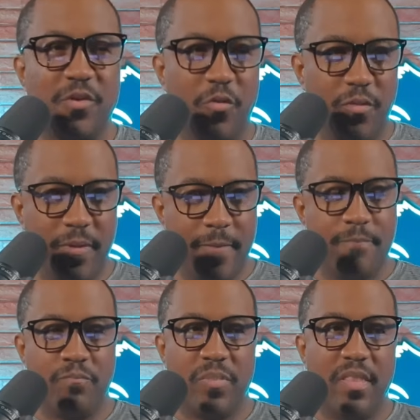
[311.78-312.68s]
So
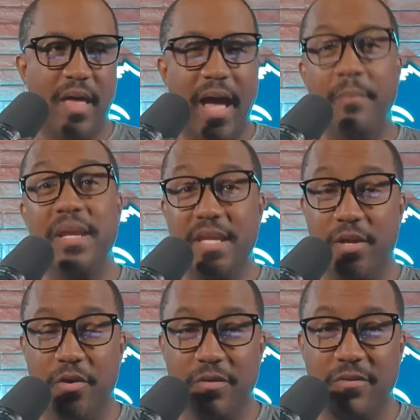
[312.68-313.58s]
I'm
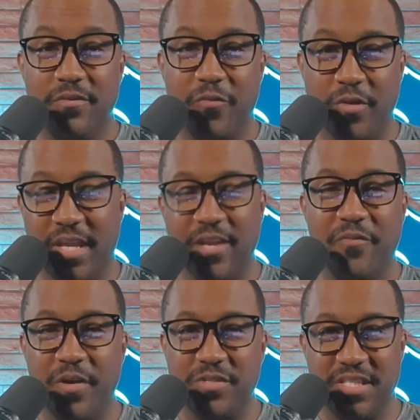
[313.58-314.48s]
eager for the
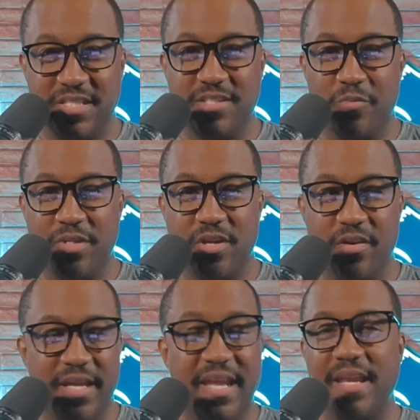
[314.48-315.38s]
NFL season to
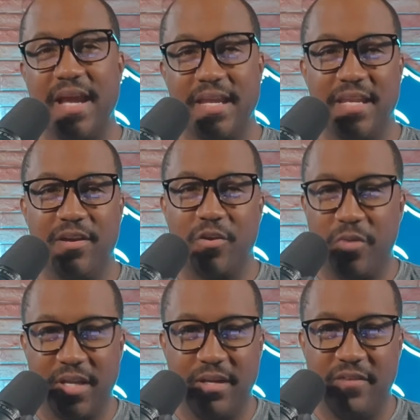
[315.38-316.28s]
return. It cannot get here
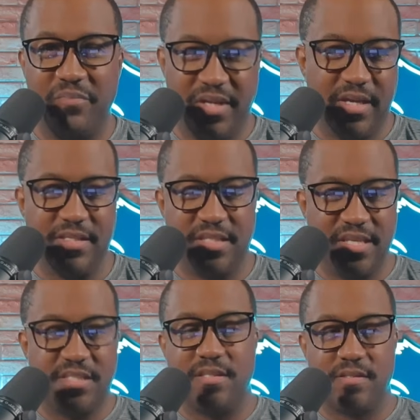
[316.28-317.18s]
quick enough
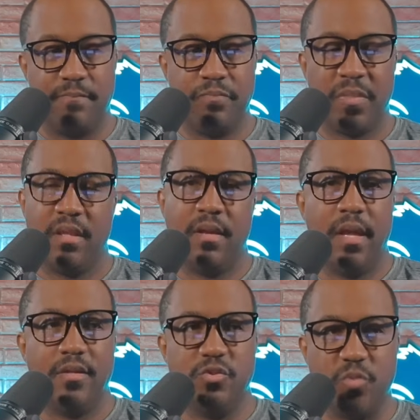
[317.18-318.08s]
because this is
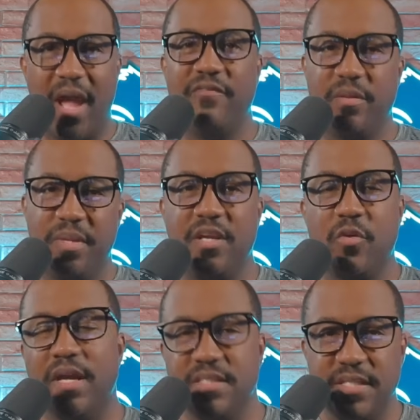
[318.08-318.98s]
driving
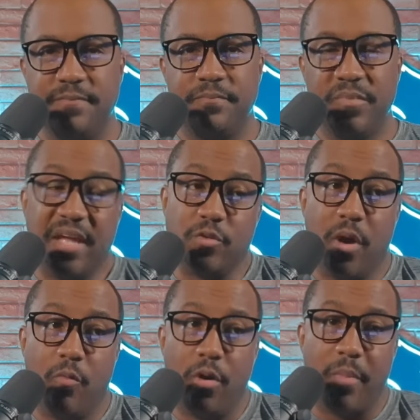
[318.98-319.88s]
me crazy. Now,
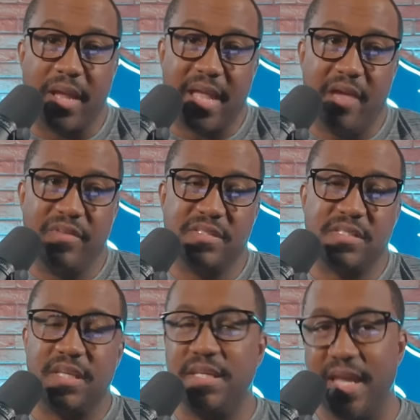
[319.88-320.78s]
do I want Mike
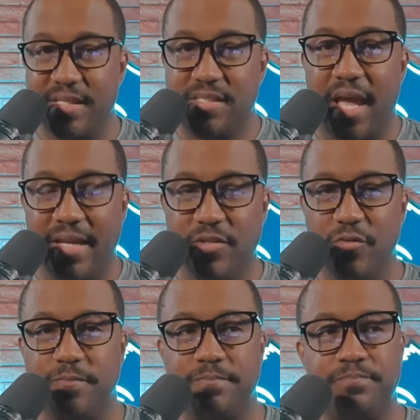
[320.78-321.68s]
Evans? Yes, I
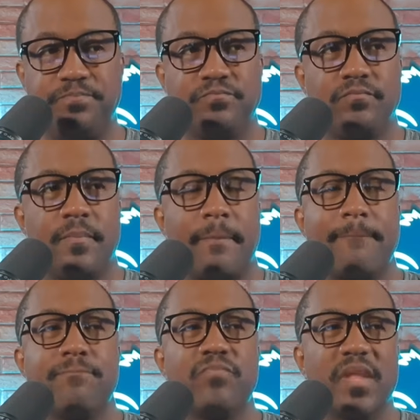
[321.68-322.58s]
do.
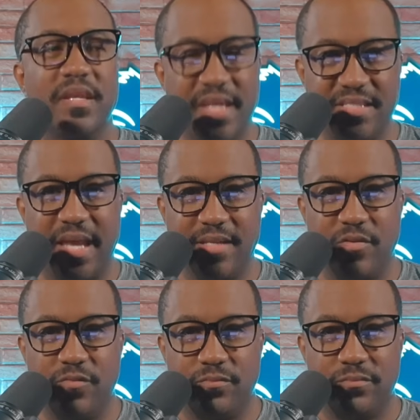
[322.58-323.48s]
Yes, I
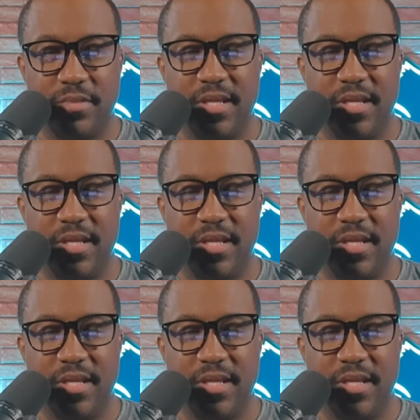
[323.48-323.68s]
do.